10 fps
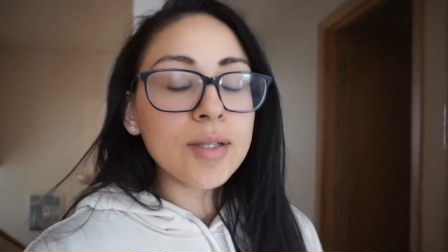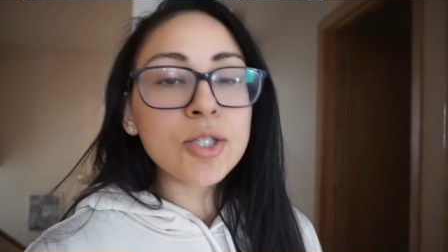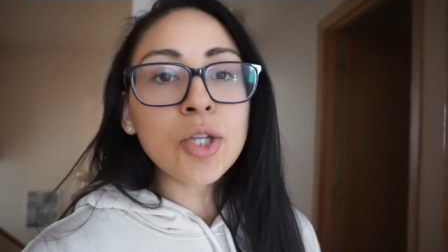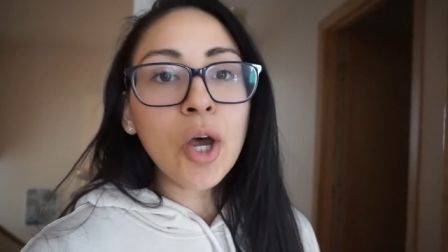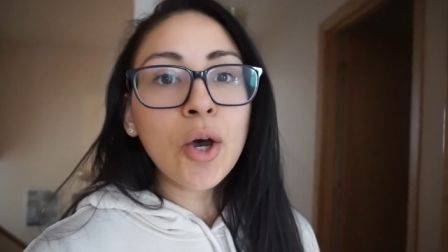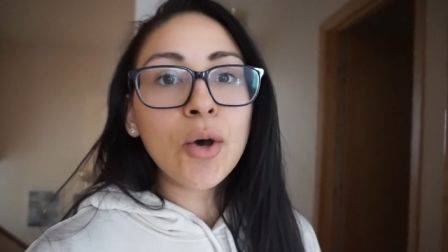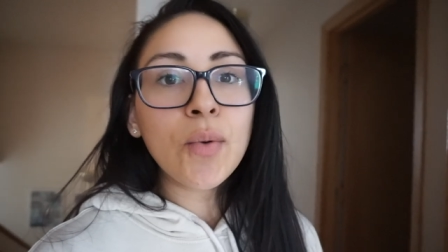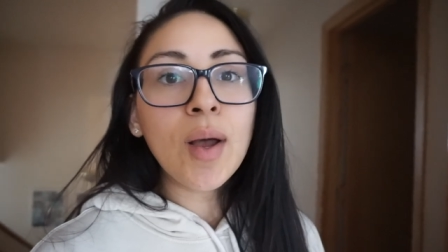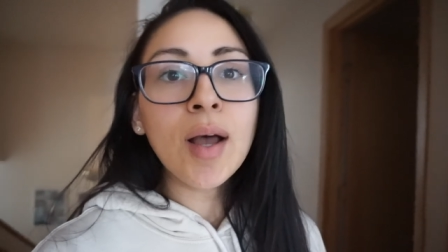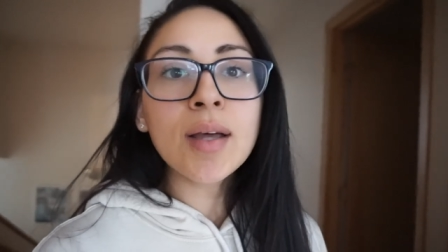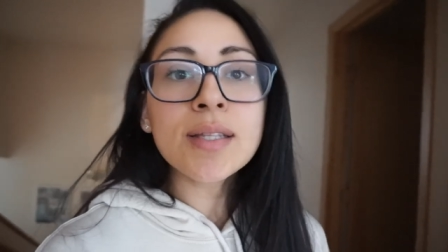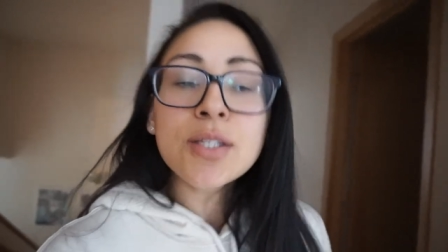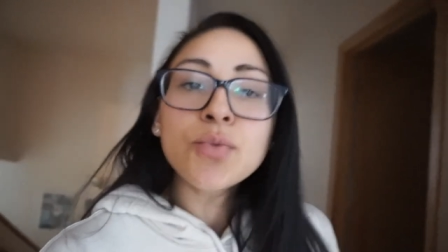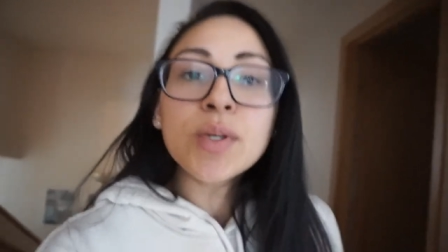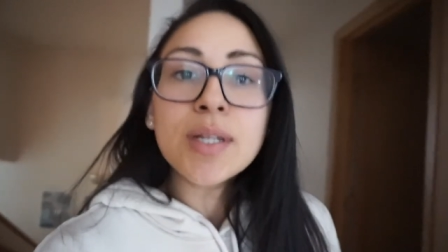So this
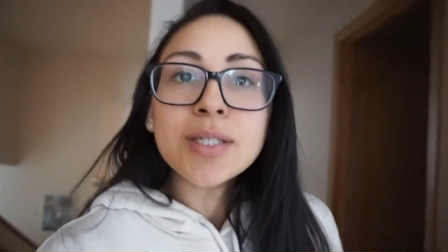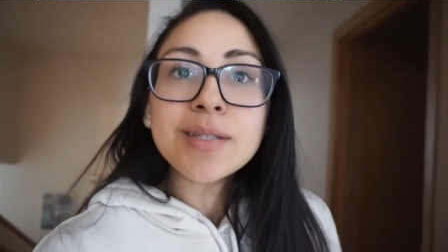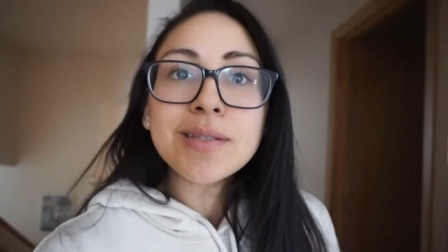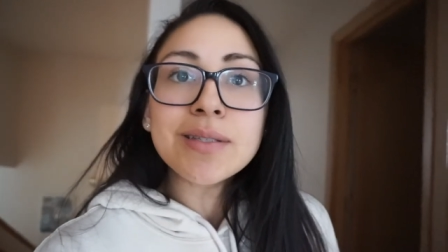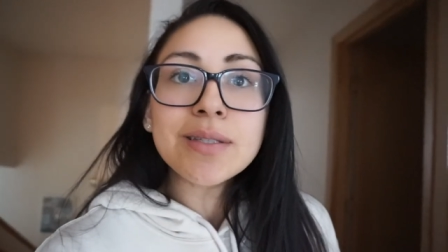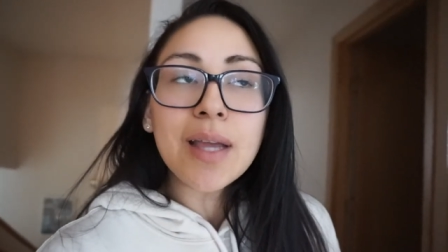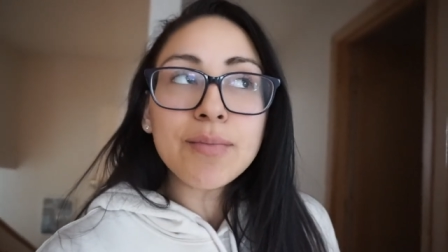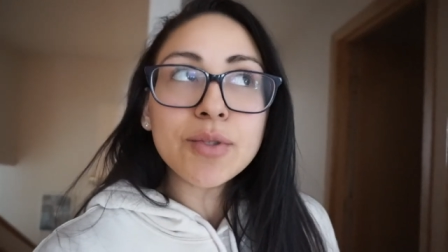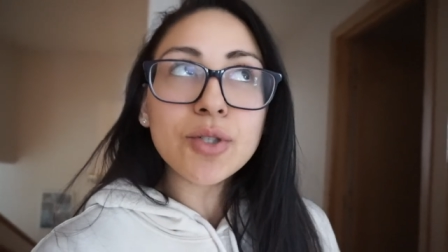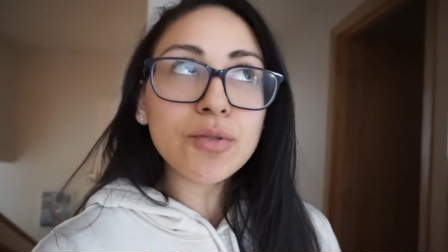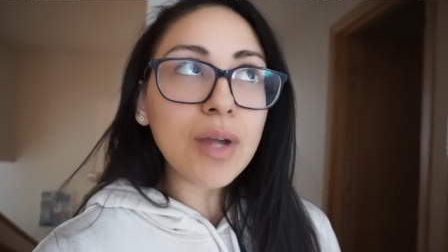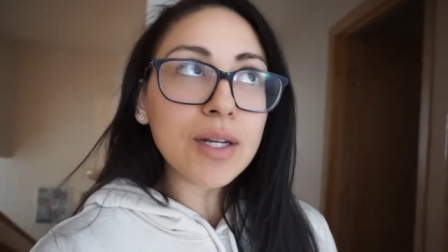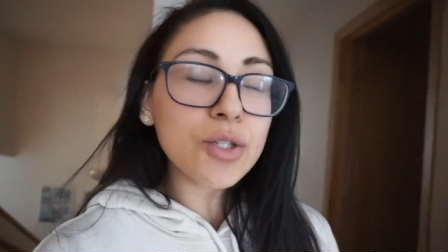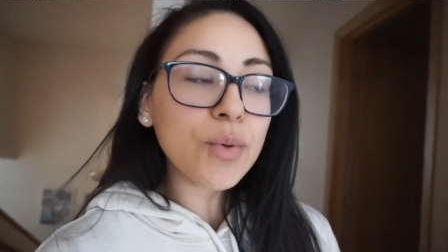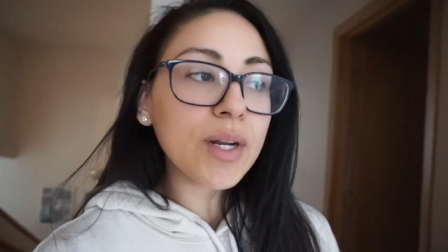is really just, I'm,
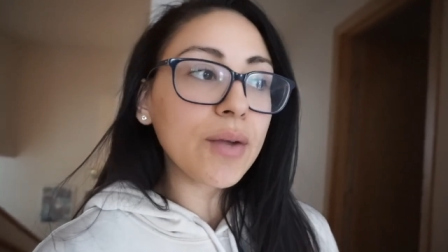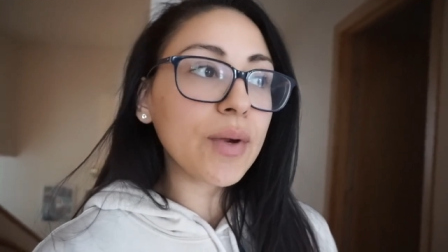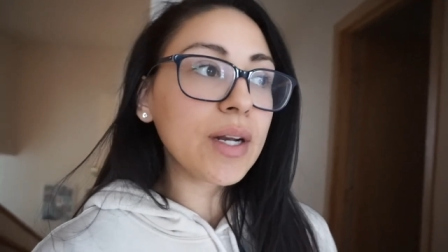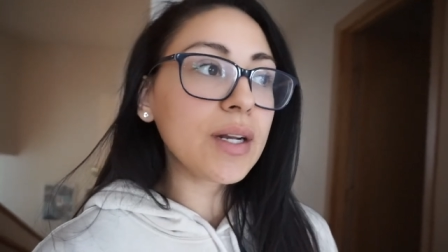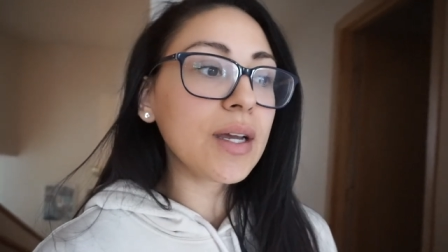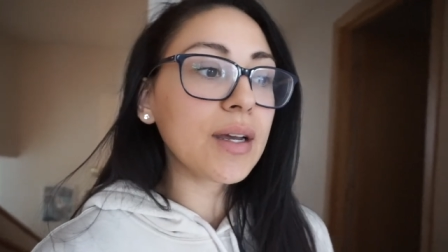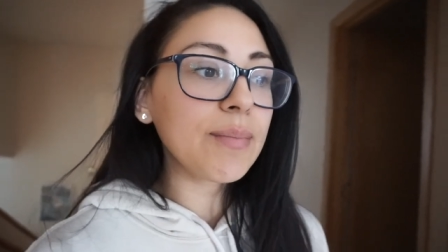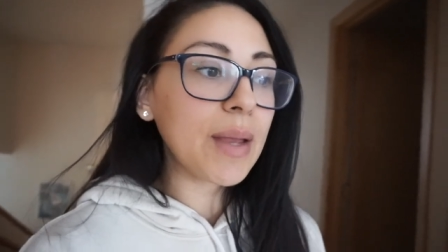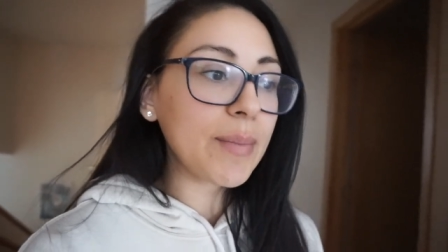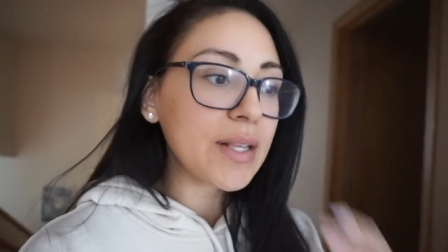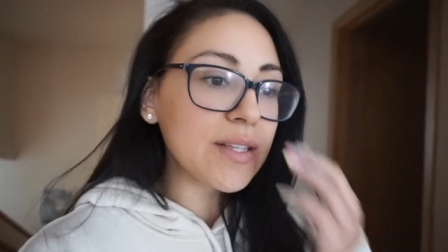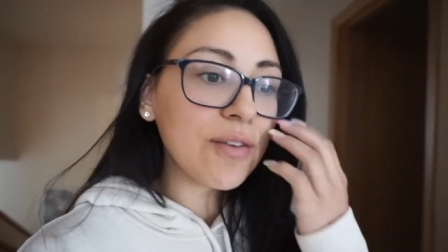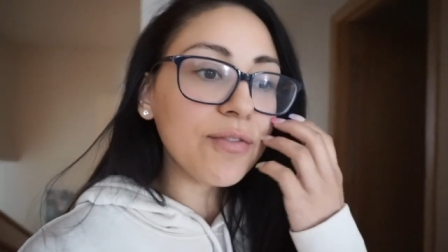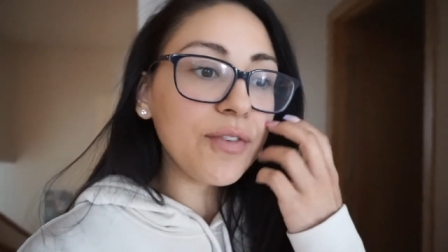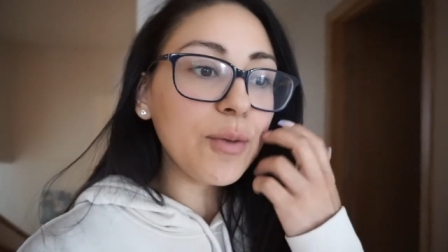I just wanna get ready to make
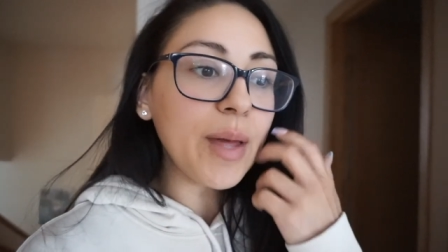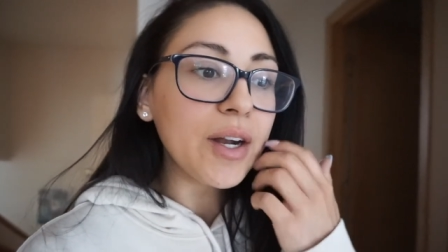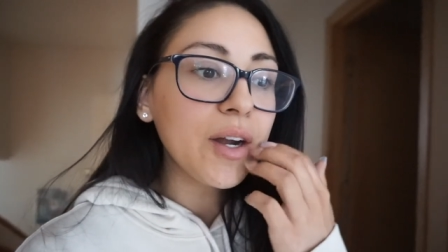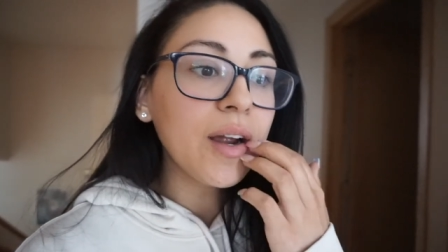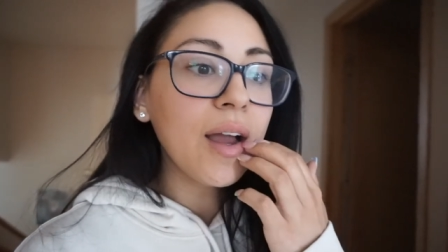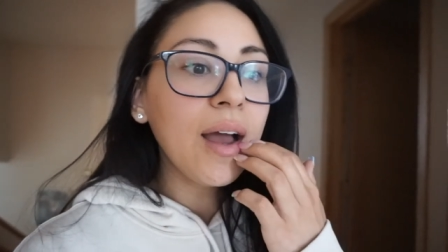myself feel better.